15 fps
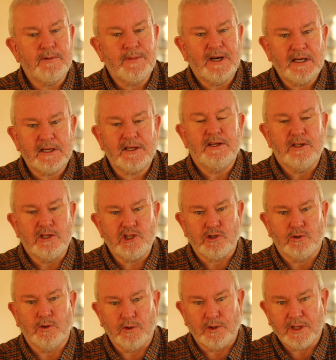mark
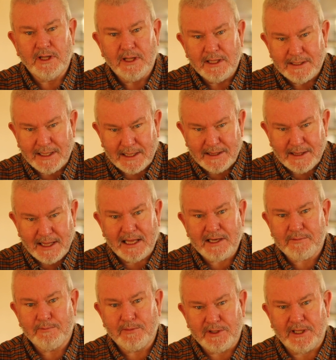ensured that that
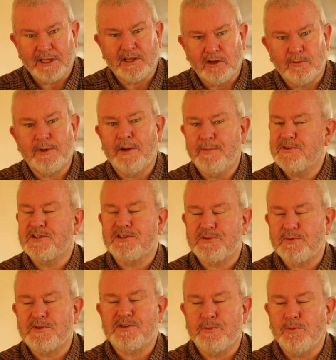particular premises
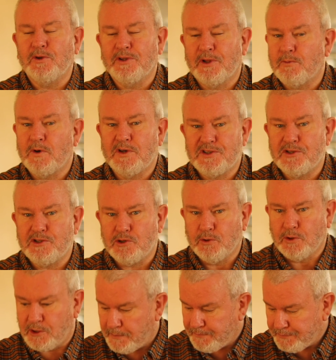was the one that was
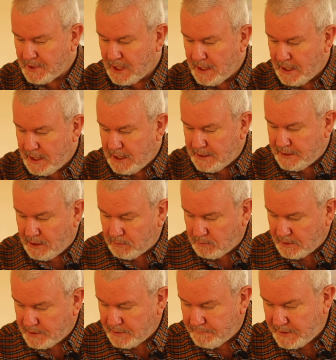insured. Now,
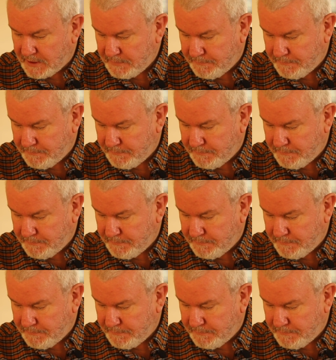the very